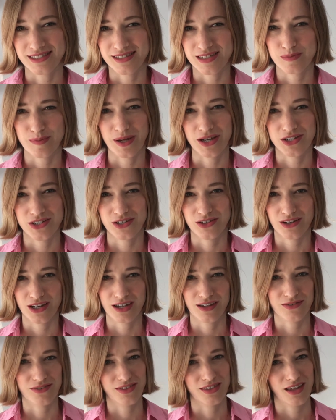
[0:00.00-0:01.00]
especially
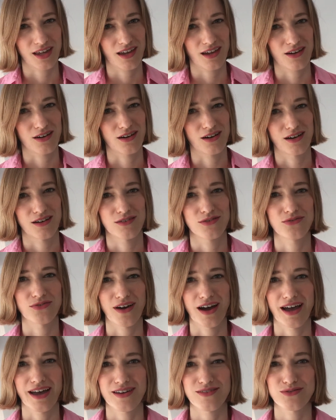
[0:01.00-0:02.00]
if they are
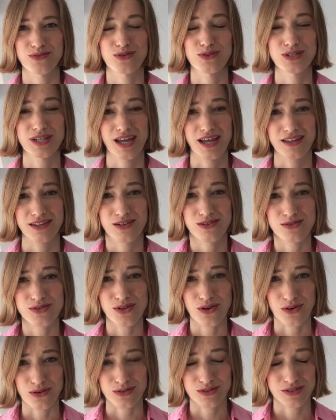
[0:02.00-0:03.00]
5 or 10 years
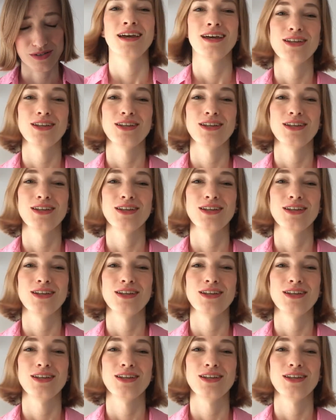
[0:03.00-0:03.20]
old.